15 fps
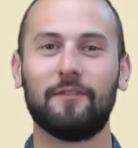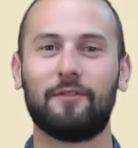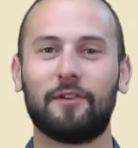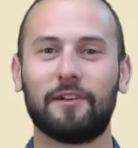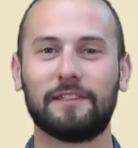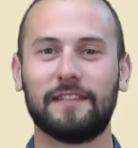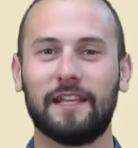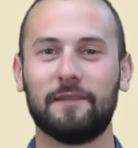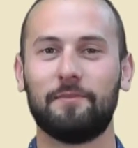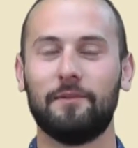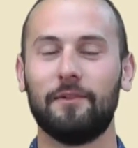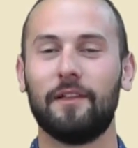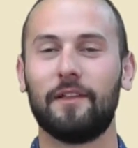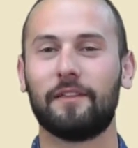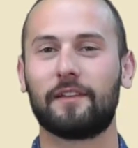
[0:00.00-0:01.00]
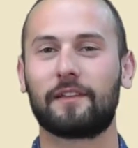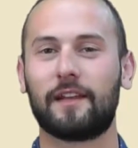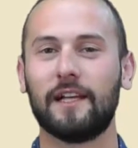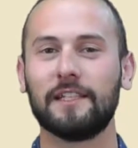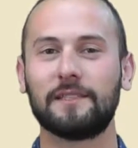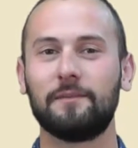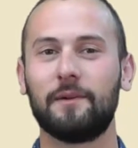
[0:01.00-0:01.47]
For example, the
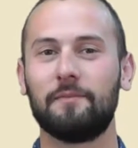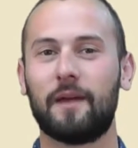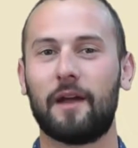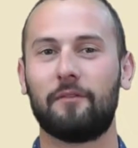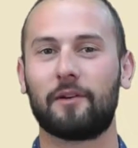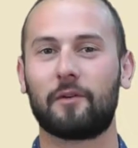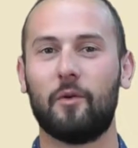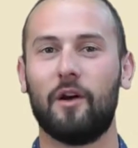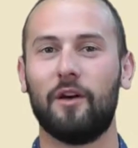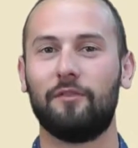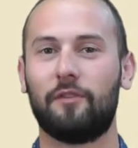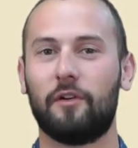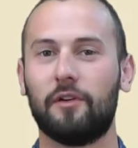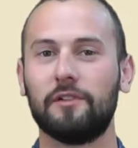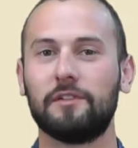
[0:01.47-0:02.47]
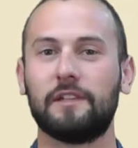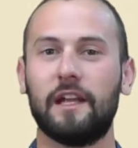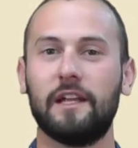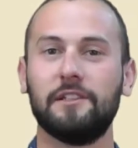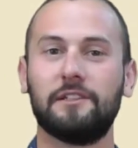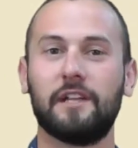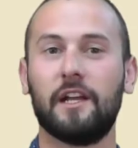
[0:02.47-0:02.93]
customer may require forest
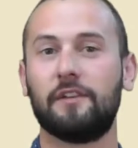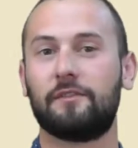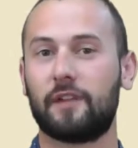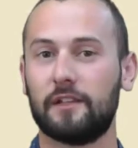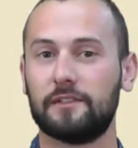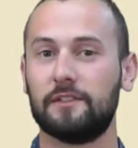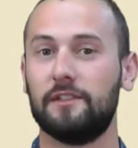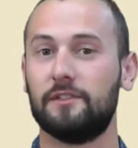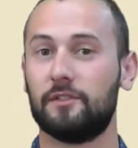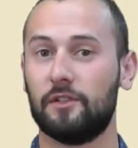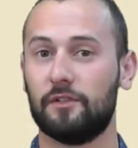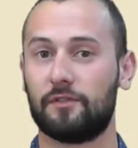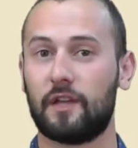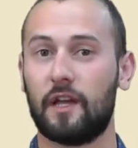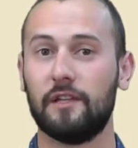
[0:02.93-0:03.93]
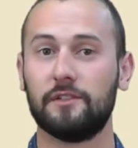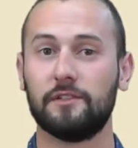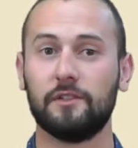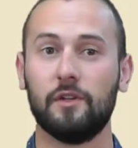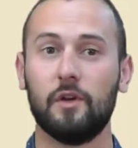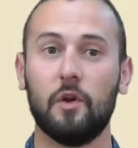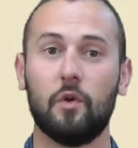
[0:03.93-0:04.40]
and chain of custody
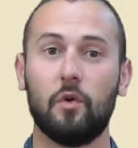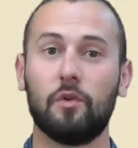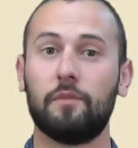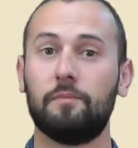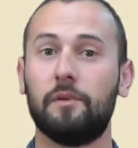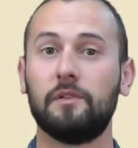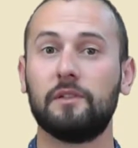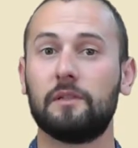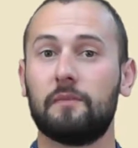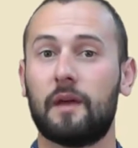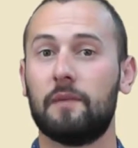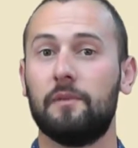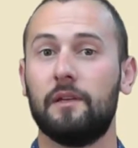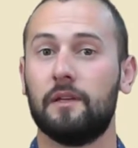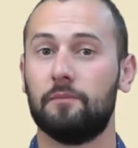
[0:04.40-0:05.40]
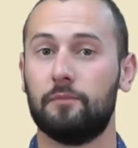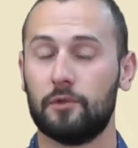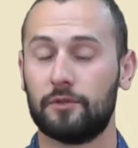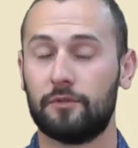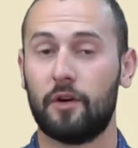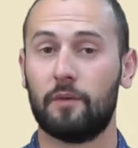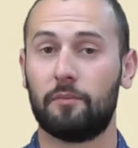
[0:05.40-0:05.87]
certification, or the building may be in a
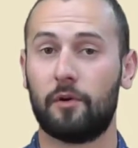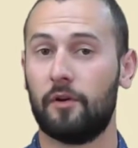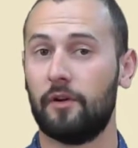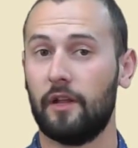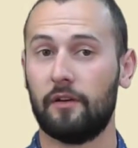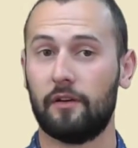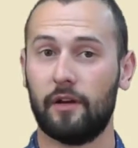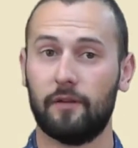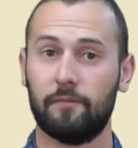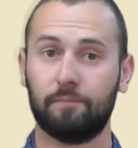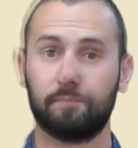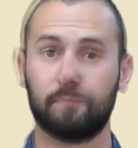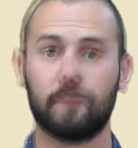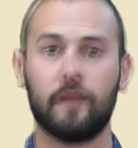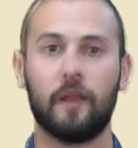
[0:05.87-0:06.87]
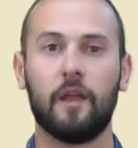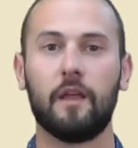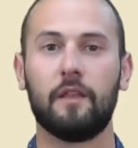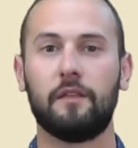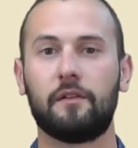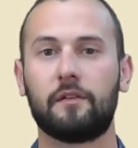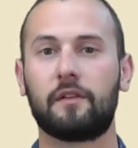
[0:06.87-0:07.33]
bushfire prone area.
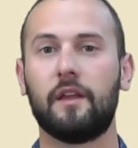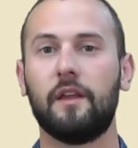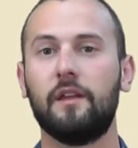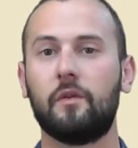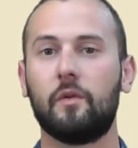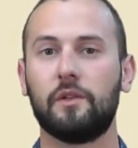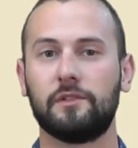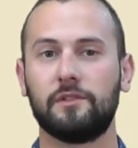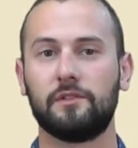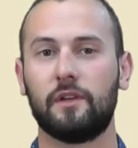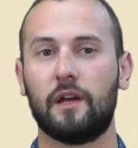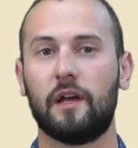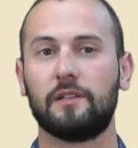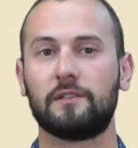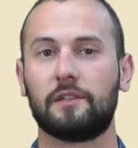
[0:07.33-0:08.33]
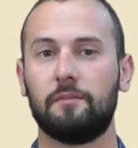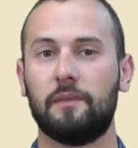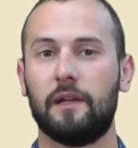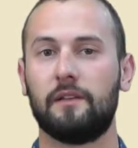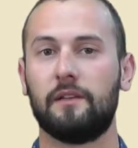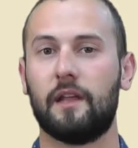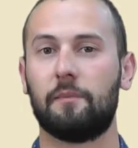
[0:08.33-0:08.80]
There are key questions to ask
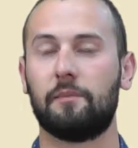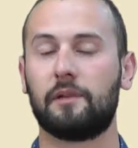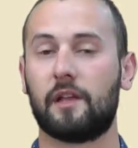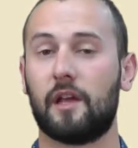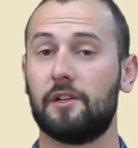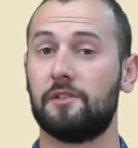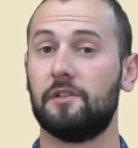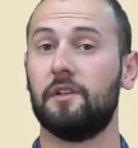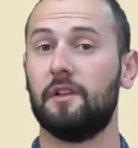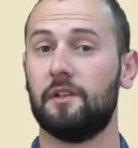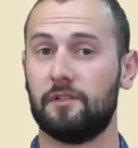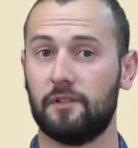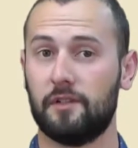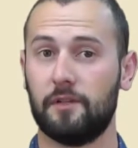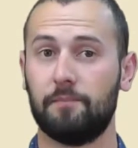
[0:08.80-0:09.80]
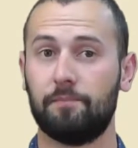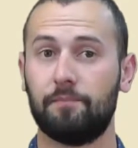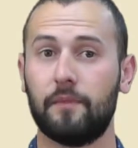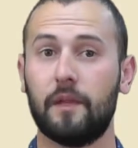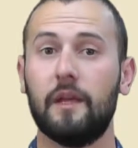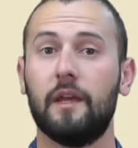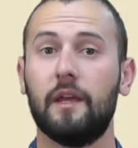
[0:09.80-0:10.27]
about the application initially.
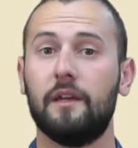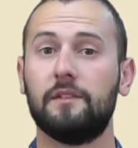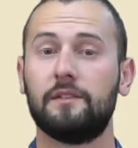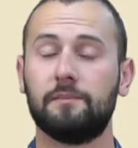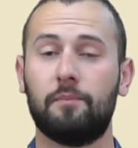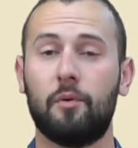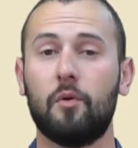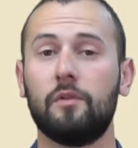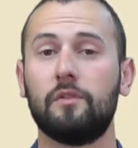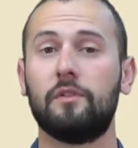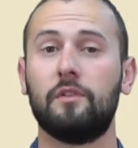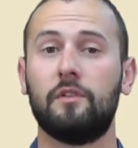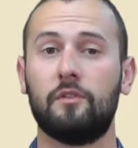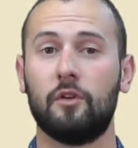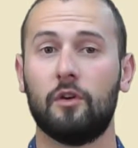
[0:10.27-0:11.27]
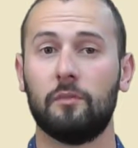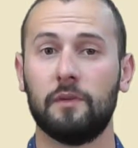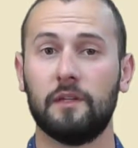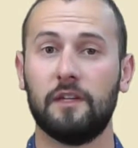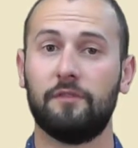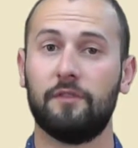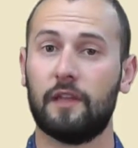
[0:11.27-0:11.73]
It is important to
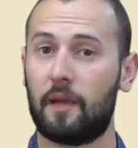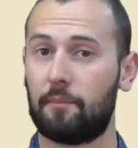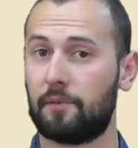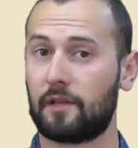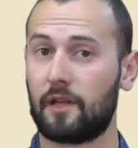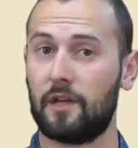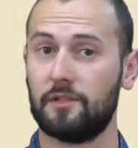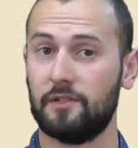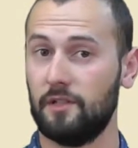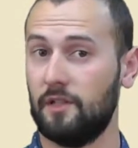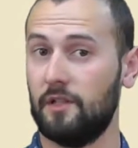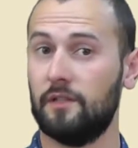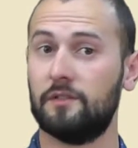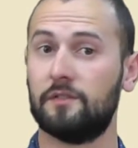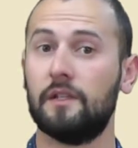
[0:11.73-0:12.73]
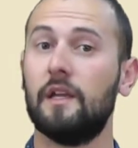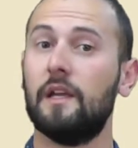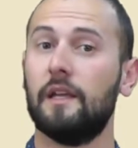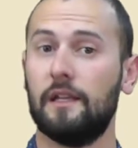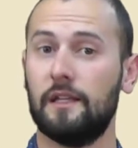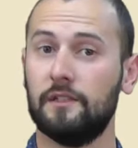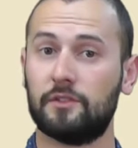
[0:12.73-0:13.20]
determine if the application is
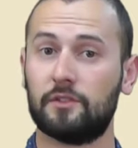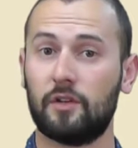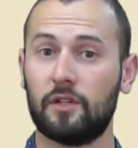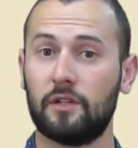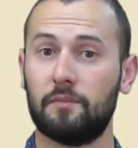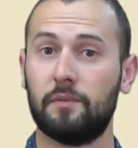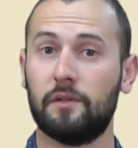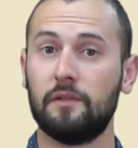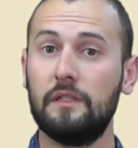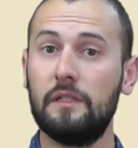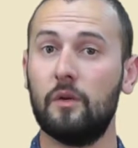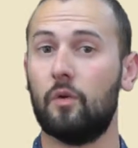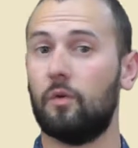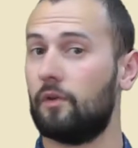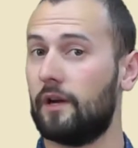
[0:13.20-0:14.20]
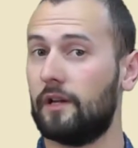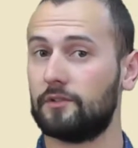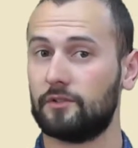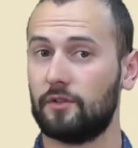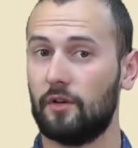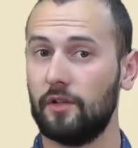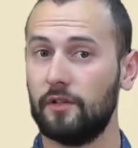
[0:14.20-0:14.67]
inside the building or
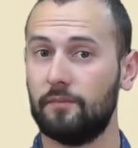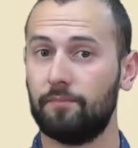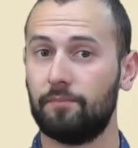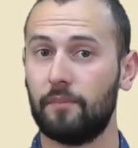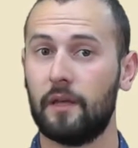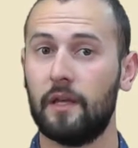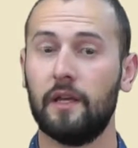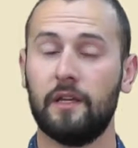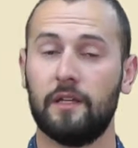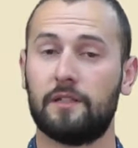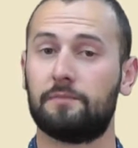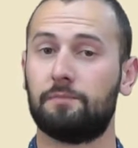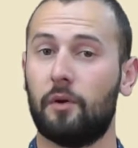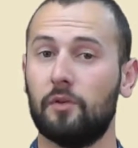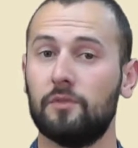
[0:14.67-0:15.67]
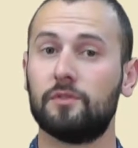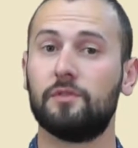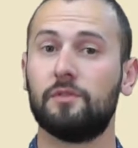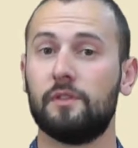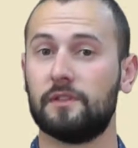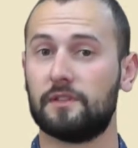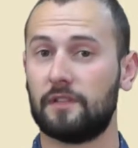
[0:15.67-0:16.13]
outside, exposed
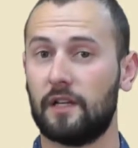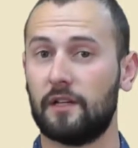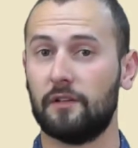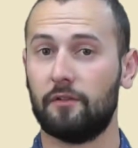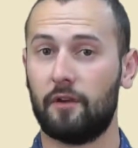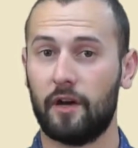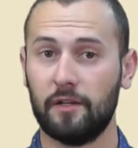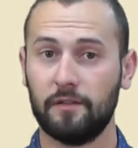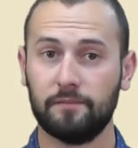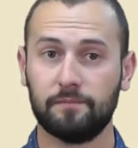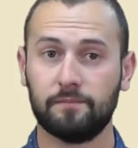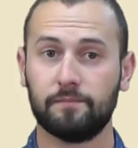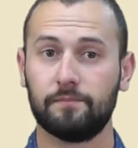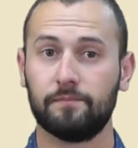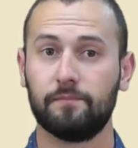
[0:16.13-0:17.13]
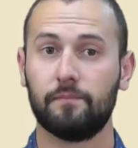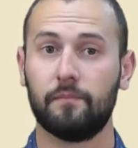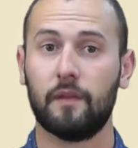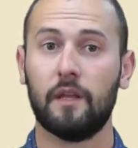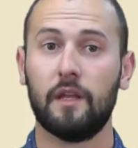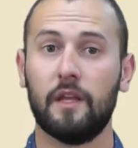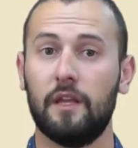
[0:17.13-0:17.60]
to the sun and rain,
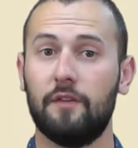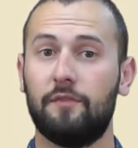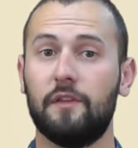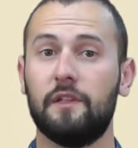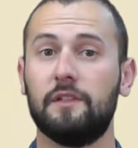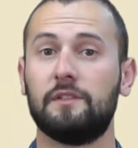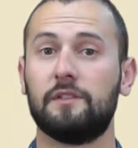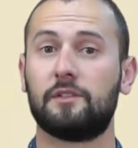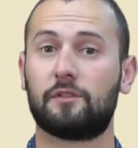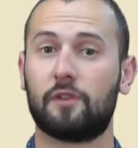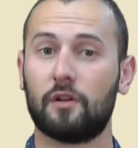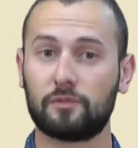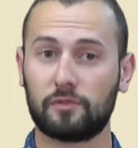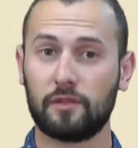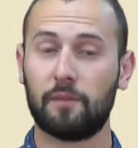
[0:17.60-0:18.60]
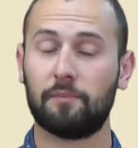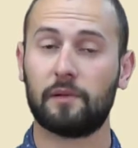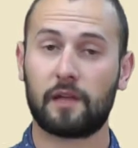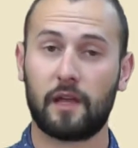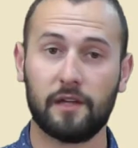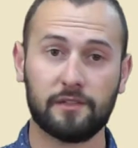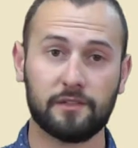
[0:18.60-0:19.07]
if it is a structural
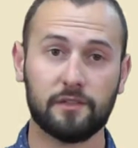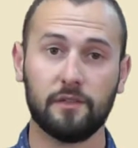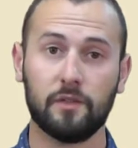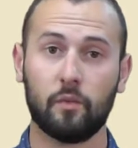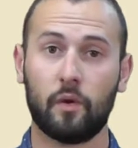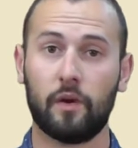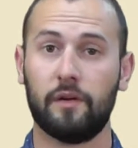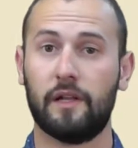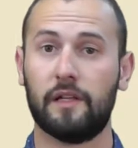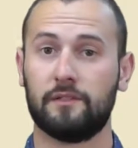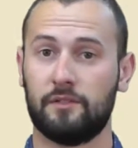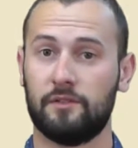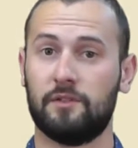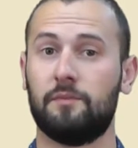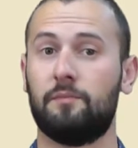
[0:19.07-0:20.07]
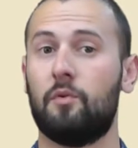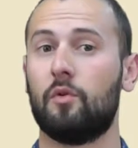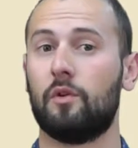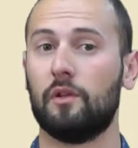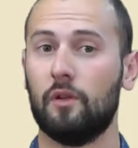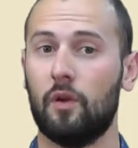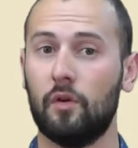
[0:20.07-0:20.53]
application where it has to
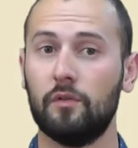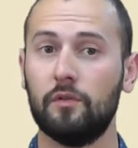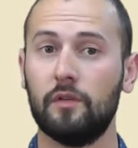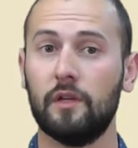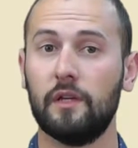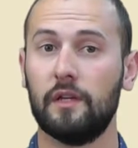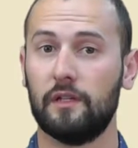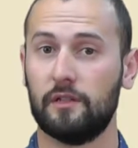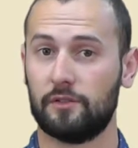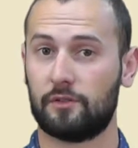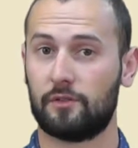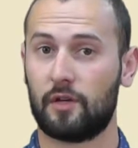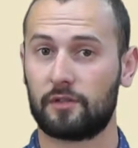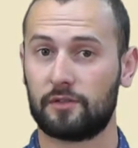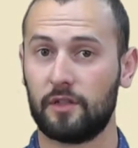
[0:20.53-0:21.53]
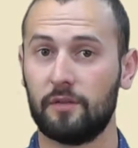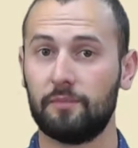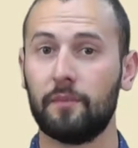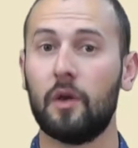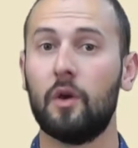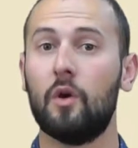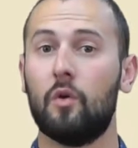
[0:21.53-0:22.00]
support a load in a structure,
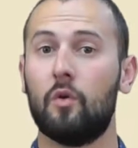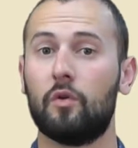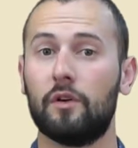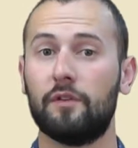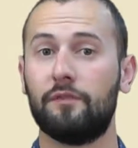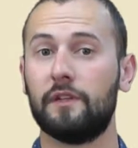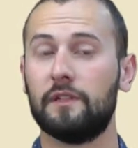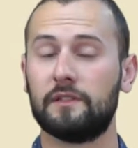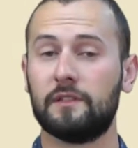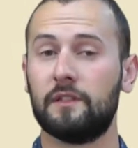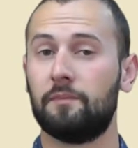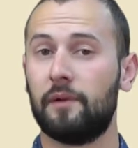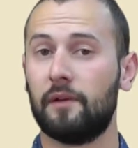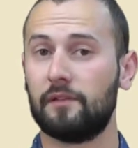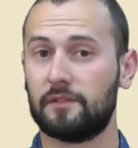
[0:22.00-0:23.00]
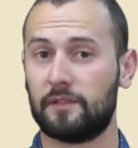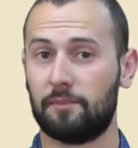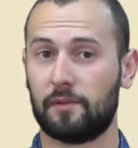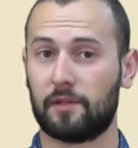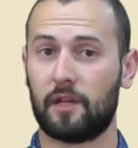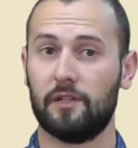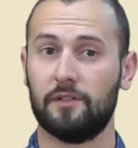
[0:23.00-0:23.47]
or if it is an appearance
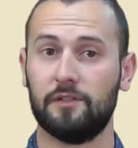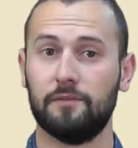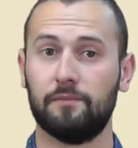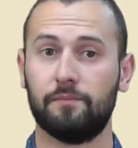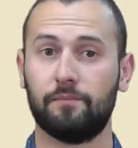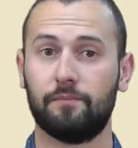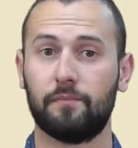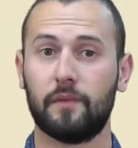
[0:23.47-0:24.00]
application.